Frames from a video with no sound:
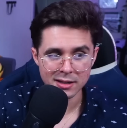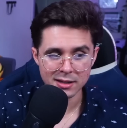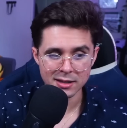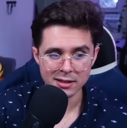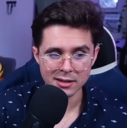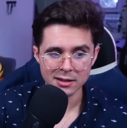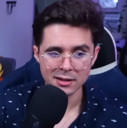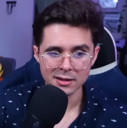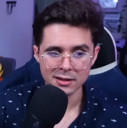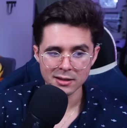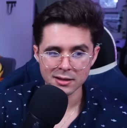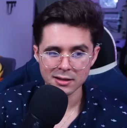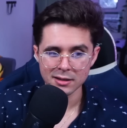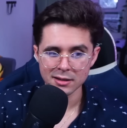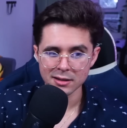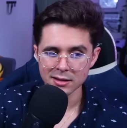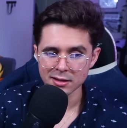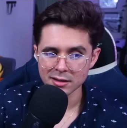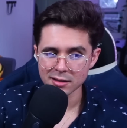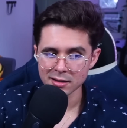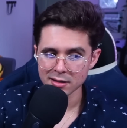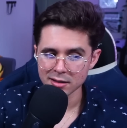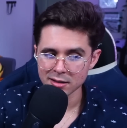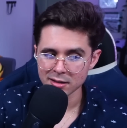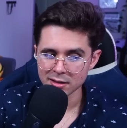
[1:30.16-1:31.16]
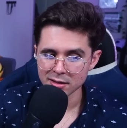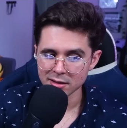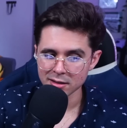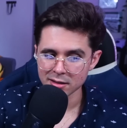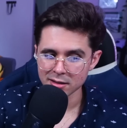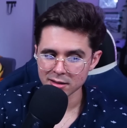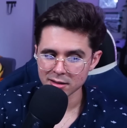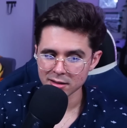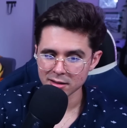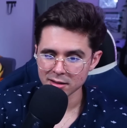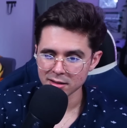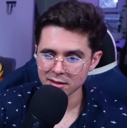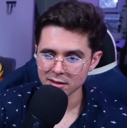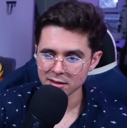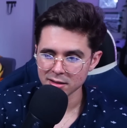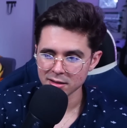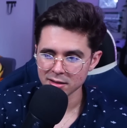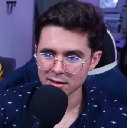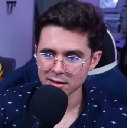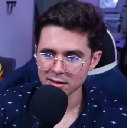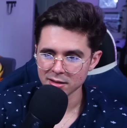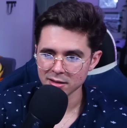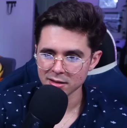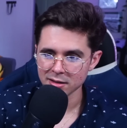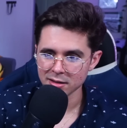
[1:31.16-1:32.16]

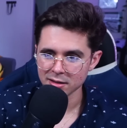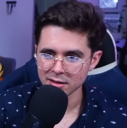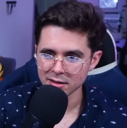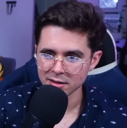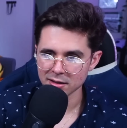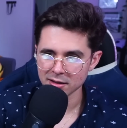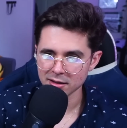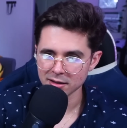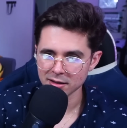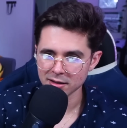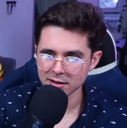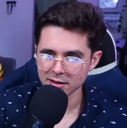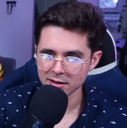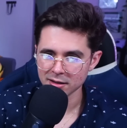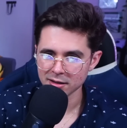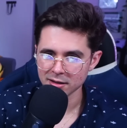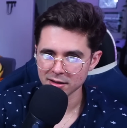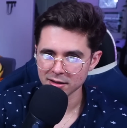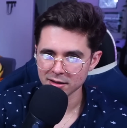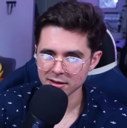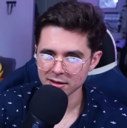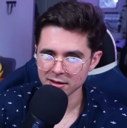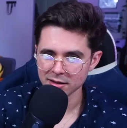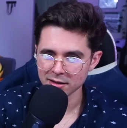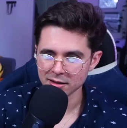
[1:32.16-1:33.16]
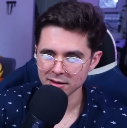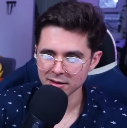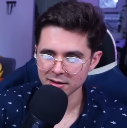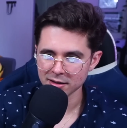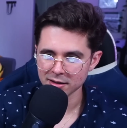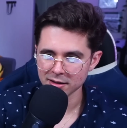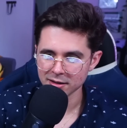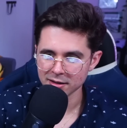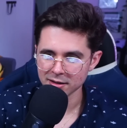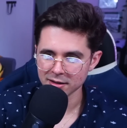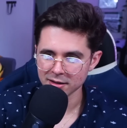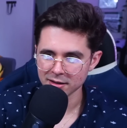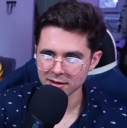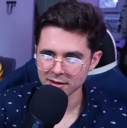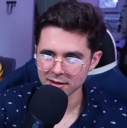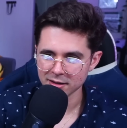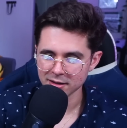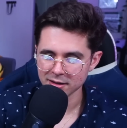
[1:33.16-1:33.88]
Nobody speaks.